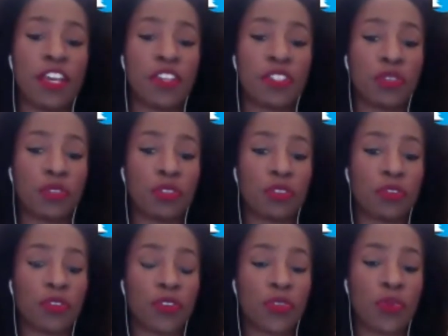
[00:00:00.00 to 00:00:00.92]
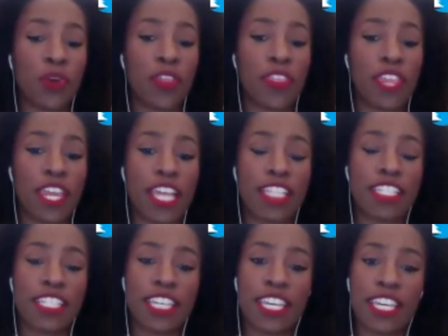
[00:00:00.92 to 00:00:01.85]
So the first one that I
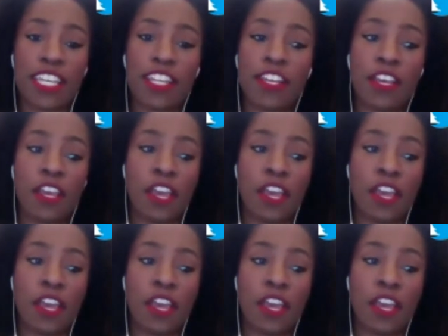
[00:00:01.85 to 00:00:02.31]
did